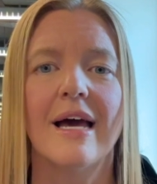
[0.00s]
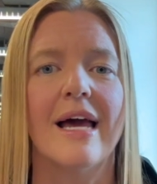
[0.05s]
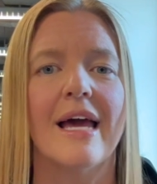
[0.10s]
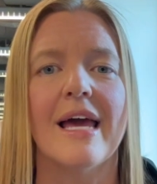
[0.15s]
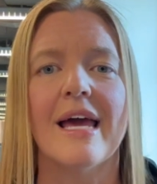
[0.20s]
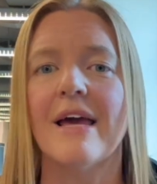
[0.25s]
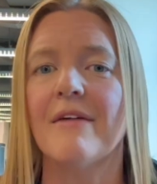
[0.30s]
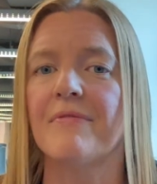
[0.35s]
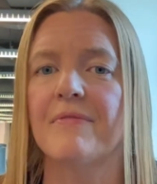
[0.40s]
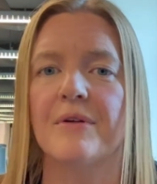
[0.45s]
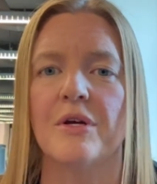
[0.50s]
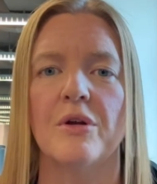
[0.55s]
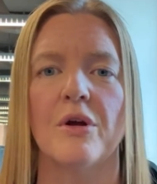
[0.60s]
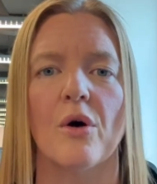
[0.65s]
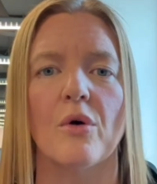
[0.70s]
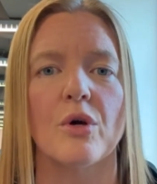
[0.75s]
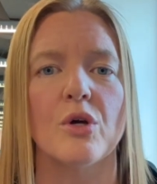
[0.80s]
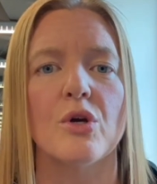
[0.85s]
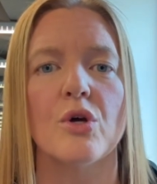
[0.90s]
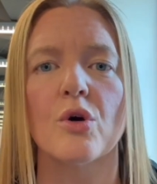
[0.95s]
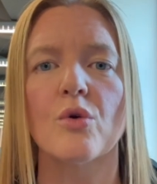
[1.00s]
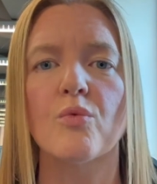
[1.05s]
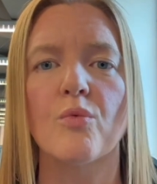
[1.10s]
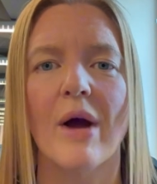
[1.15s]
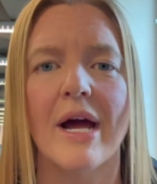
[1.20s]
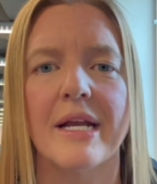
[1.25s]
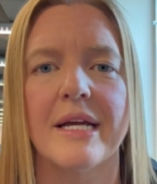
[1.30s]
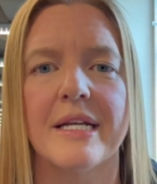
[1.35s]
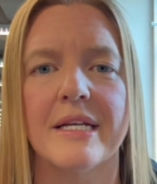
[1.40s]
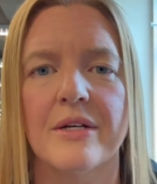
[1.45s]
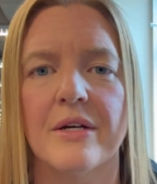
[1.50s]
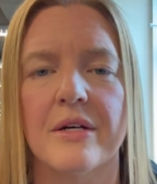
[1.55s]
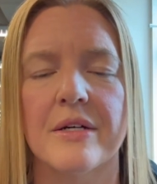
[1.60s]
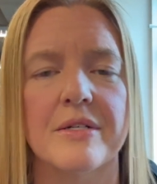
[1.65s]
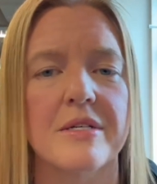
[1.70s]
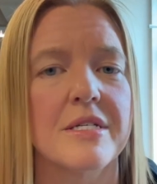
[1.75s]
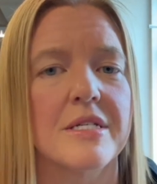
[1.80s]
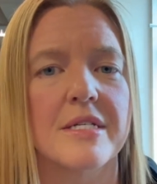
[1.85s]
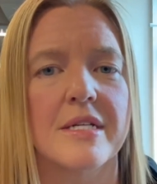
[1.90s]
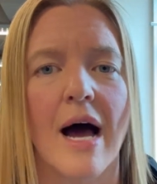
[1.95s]
If you're ready to
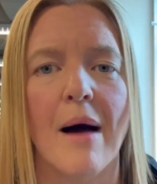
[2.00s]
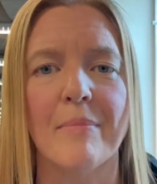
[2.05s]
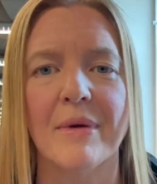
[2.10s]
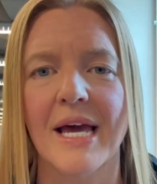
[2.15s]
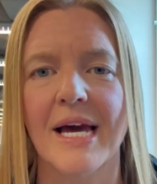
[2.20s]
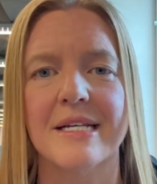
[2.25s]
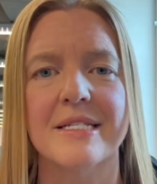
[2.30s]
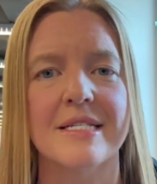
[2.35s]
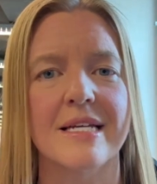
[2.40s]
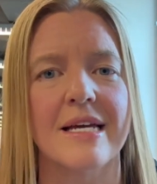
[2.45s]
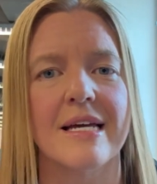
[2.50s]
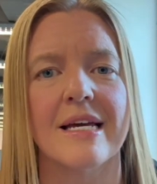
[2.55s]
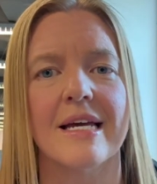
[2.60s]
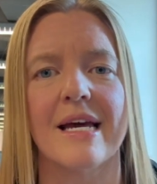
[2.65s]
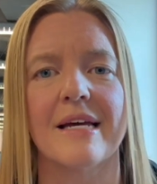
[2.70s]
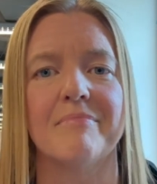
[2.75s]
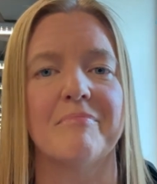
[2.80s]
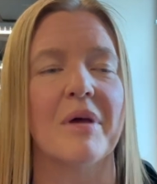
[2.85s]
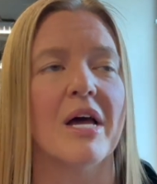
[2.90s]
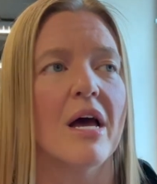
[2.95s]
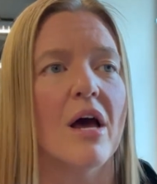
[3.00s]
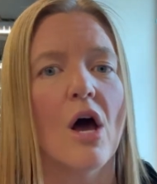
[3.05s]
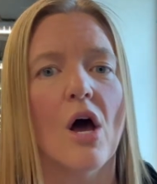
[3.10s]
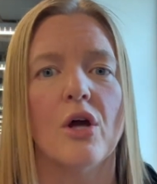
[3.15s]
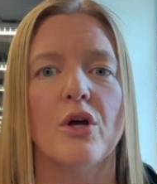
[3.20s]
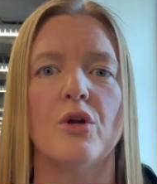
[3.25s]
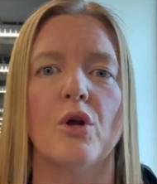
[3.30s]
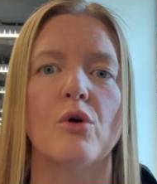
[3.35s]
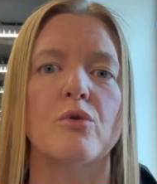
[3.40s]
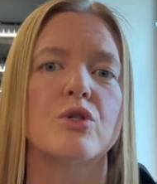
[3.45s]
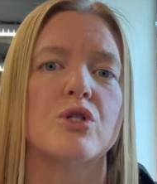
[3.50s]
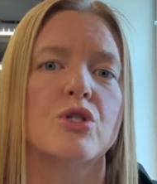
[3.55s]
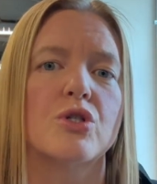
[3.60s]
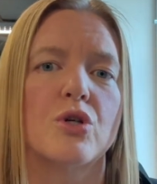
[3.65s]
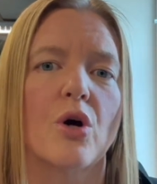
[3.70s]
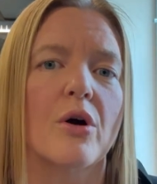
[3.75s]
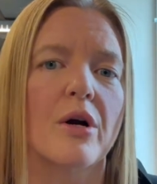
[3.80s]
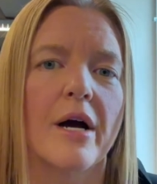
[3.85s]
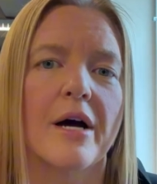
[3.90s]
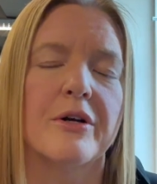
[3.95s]
stop guessing and
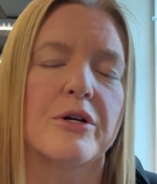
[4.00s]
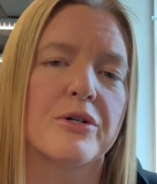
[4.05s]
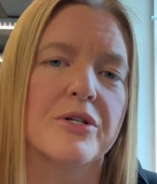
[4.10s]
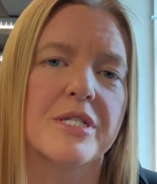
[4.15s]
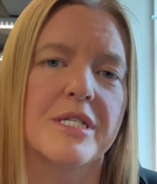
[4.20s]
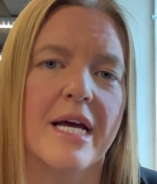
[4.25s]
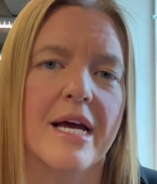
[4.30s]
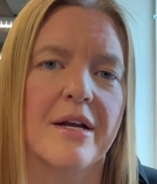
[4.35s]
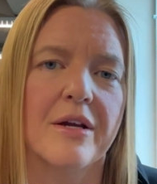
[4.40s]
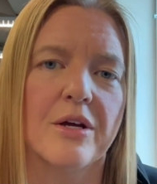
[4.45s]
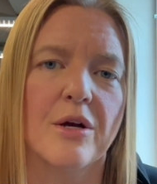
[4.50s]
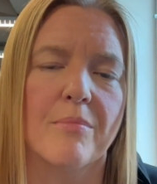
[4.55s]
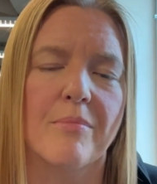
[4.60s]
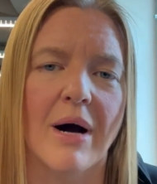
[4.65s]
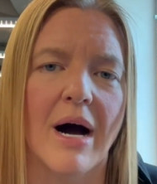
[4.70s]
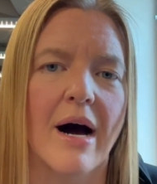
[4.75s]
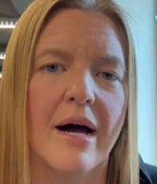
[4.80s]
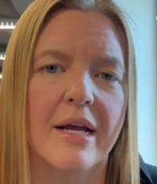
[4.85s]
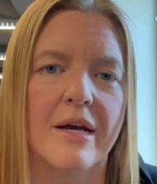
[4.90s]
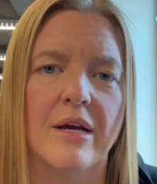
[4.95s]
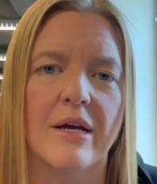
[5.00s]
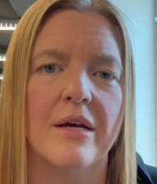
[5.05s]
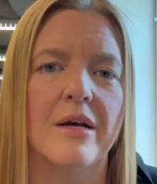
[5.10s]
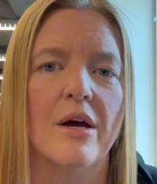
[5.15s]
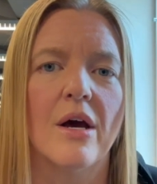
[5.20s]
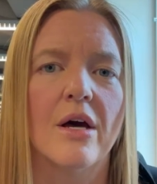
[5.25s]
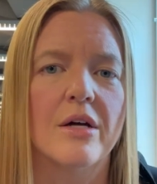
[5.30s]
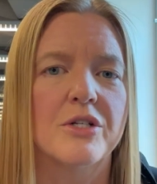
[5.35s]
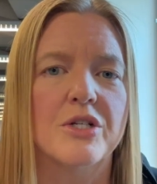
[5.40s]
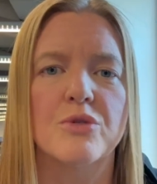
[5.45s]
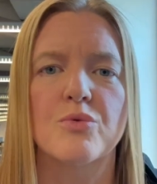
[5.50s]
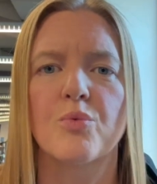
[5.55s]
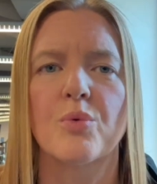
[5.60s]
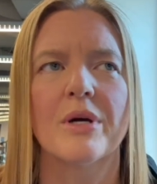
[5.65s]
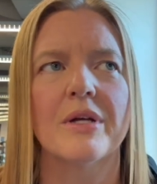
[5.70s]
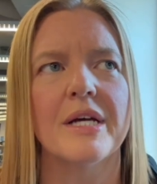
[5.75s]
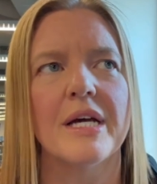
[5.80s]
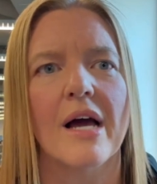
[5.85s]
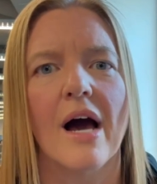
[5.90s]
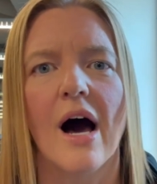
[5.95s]
start understanding your body, just
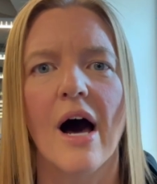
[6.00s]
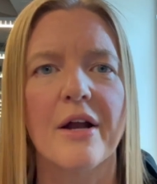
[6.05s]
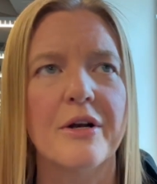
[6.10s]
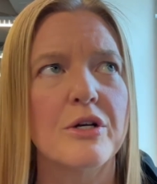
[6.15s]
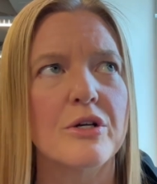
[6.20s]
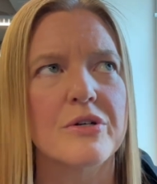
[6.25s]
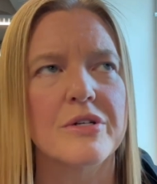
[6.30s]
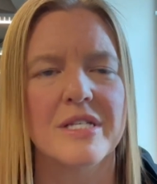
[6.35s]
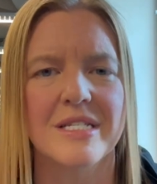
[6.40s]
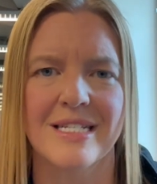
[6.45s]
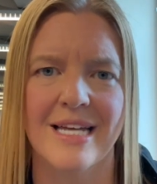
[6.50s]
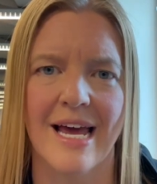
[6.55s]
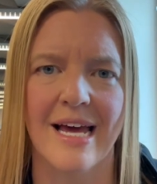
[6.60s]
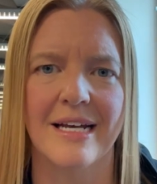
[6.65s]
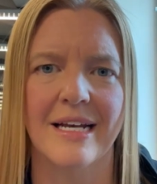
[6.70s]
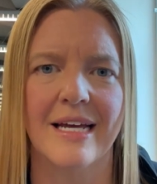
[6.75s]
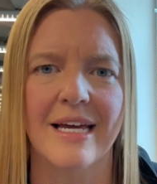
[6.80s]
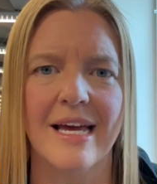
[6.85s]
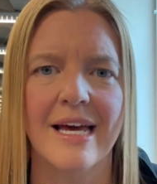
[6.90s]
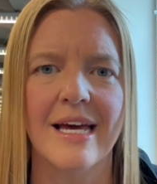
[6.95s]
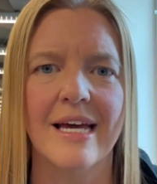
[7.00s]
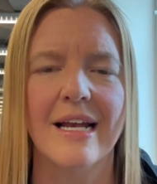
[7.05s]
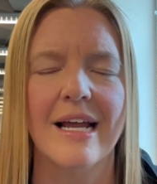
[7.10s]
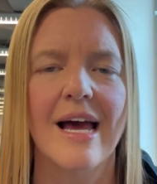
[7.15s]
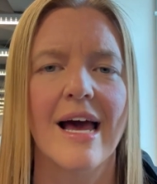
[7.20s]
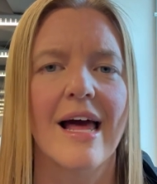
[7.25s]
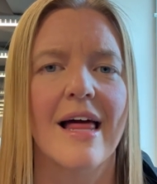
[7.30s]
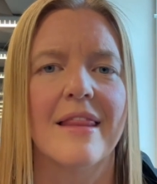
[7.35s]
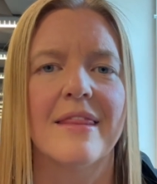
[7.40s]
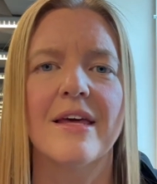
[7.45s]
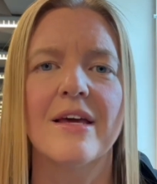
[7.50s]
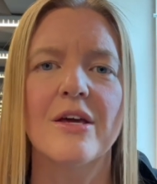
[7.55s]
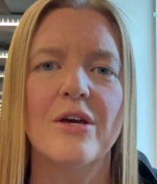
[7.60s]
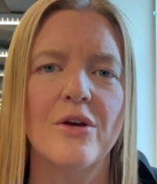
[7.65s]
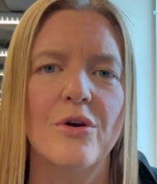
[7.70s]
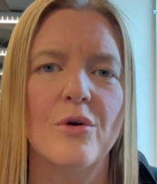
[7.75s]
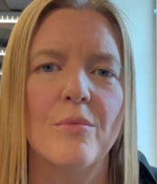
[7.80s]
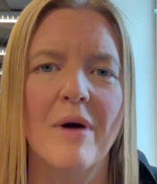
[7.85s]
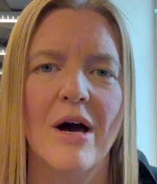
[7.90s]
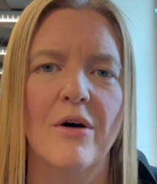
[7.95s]
really understanding it, the
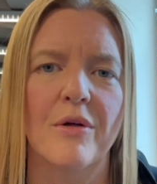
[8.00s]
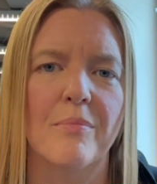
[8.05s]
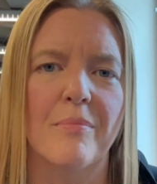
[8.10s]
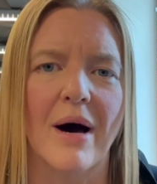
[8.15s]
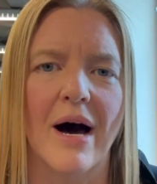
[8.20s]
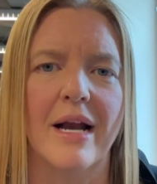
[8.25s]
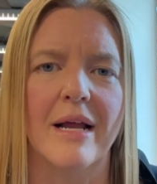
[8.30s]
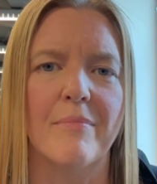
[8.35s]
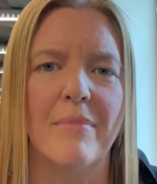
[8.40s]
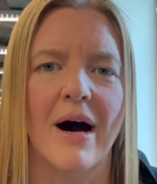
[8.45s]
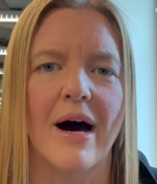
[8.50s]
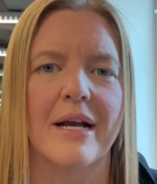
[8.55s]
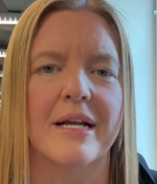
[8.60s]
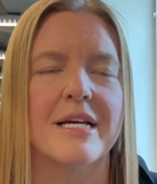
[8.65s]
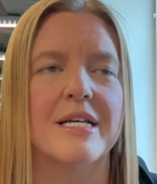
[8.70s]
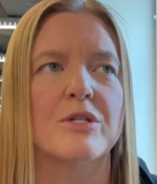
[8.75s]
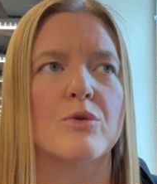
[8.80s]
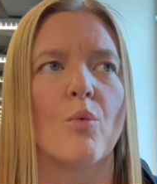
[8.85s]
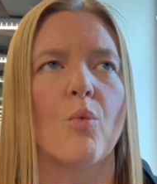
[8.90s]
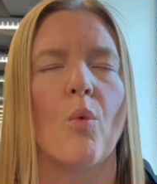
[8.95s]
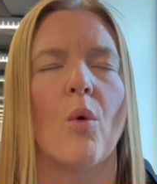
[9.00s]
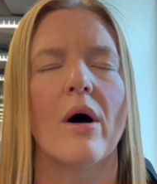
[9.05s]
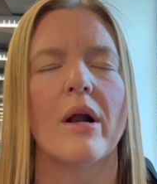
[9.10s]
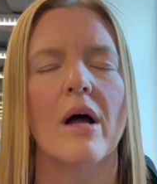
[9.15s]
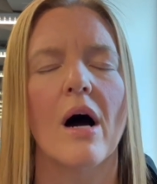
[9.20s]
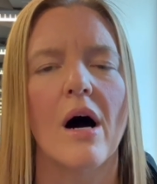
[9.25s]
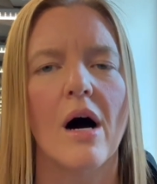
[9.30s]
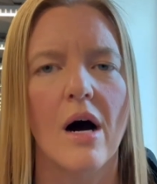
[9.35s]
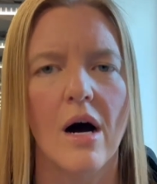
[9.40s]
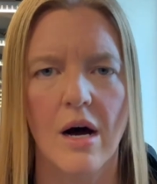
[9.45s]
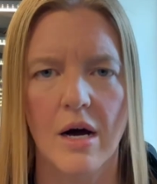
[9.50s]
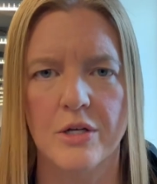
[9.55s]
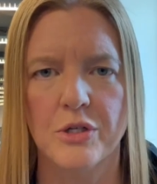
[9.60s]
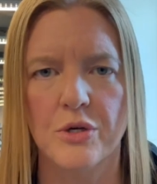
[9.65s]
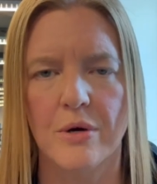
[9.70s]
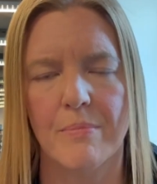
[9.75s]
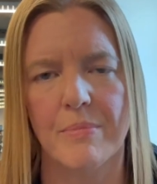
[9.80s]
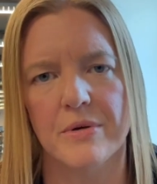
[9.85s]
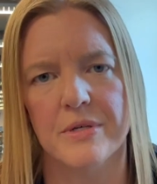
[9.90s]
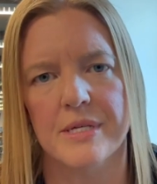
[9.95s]
Hume Health Body Pod is
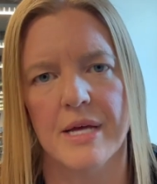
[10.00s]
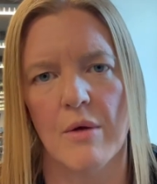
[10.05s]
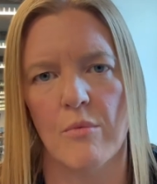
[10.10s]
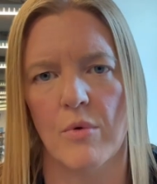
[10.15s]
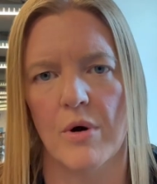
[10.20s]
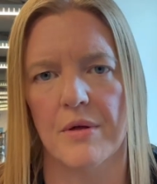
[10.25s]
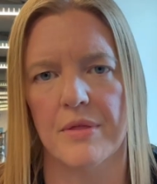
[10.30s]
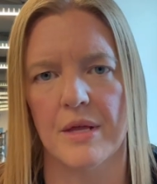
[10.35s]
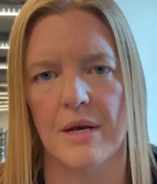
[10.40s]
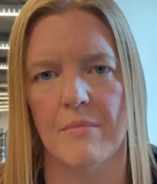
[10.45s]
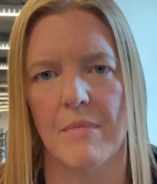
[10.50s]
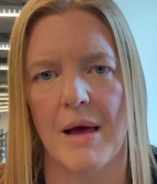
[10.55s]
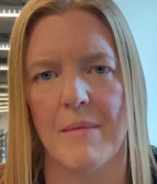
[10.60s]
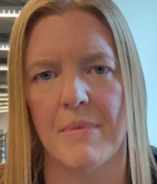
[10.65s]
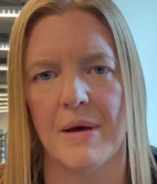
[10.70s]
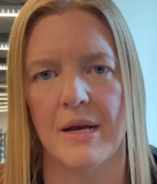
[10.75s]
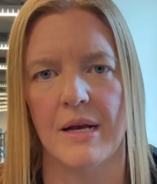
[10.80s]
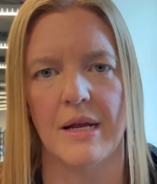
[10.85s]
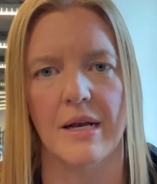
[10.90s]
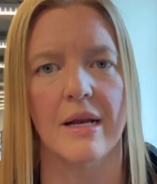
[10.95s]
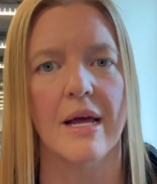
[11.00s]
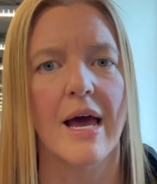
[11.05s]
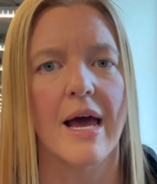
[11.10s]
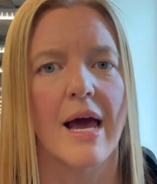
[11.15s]
100% worth it in my opinion.